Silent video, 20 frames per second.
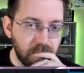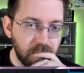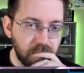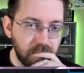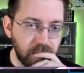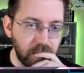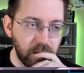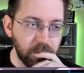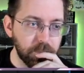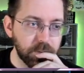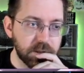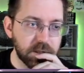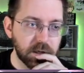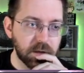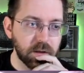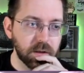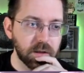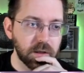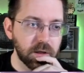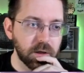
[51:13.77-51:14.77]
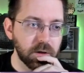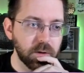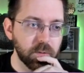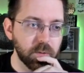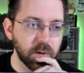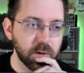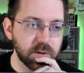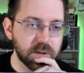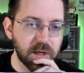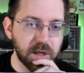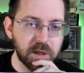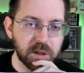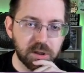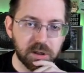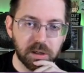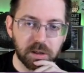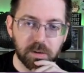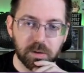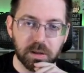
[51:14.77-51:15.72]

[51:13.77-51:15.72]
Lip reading: Not particularly a good rotation.